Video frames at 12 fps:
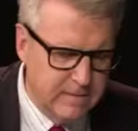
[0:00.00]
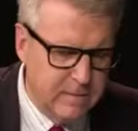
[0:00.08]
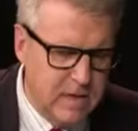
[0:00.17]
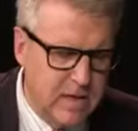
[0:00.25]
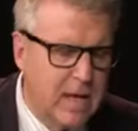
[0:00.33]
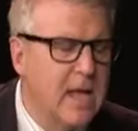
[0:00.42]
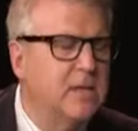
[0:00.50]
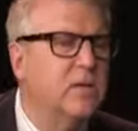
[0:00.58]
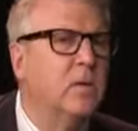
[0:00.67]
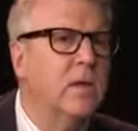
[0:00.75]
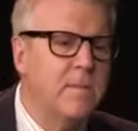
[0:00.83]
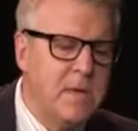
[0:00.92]
it.
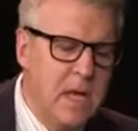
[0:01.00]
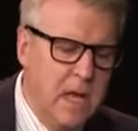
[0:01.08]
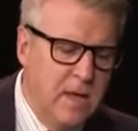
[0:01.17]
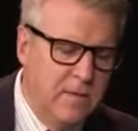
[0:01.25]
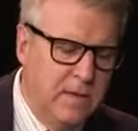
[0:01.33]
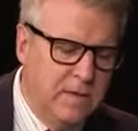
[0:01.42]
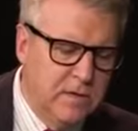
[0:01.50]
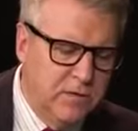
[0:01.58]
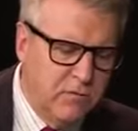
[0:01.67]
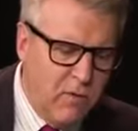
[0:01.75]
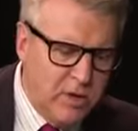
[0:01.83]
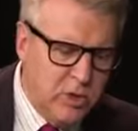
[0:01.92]
So this
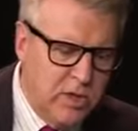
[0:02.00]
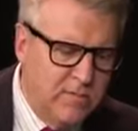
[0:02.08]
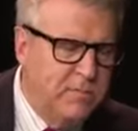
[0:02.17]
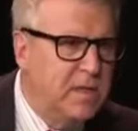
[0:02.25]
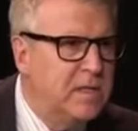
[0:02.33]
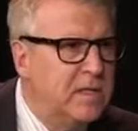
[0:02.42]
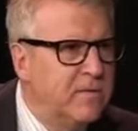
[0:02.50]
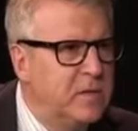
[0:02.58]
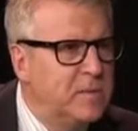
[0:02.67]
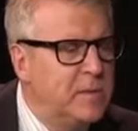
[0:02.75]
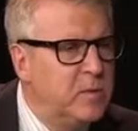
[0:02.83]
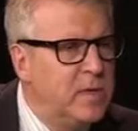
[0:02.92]
question of the
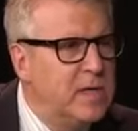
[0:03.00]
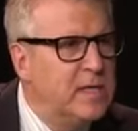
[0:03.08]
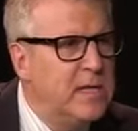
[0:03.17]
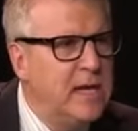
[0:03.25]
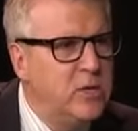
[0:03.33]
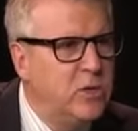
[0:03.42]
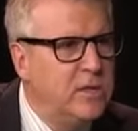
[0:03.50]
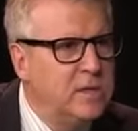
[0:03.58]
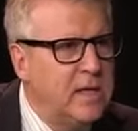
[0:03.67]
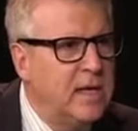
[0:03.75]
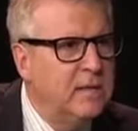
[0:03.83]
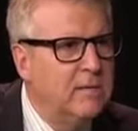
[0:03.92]
difference between
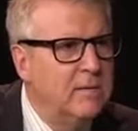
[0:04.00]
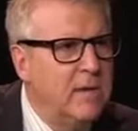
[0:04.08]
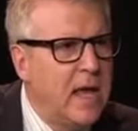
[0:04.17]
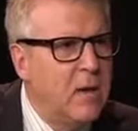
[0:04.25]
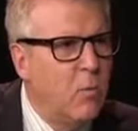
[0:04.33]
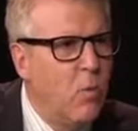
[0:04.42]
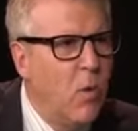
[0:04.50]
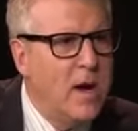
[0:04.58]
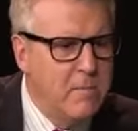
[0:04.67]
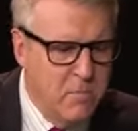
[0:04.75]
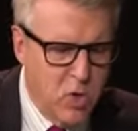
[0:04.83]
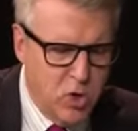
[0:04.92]
intentions and
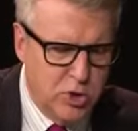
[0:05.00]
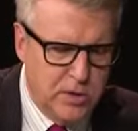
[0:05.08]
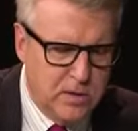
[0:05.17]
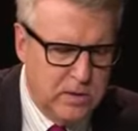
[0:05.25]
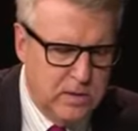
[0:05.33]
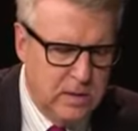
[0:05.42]
what emerges.